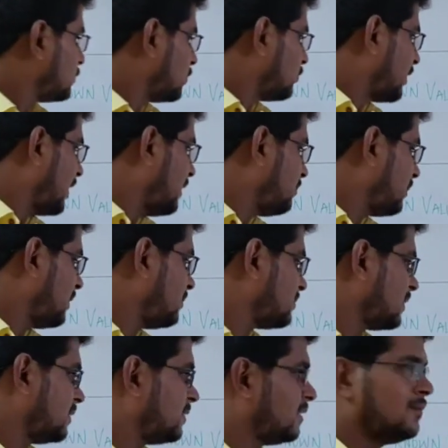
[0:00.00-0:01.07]
So 5
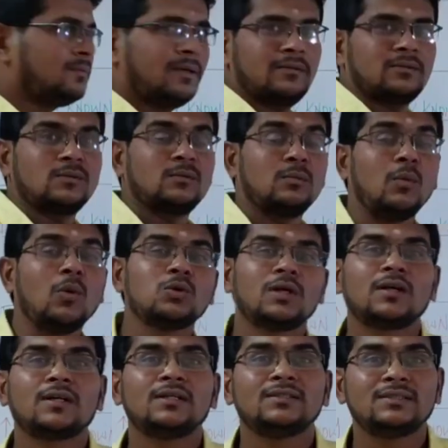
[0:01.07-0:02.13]
pipes and 3 pipes,
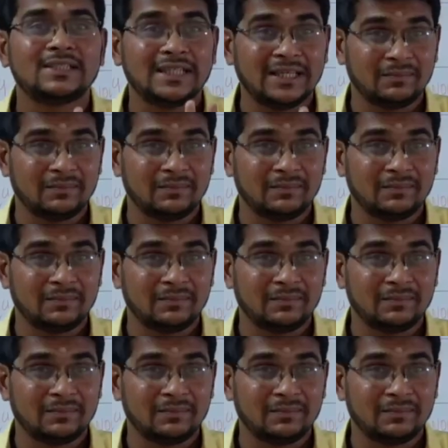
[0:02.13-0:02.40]
both are in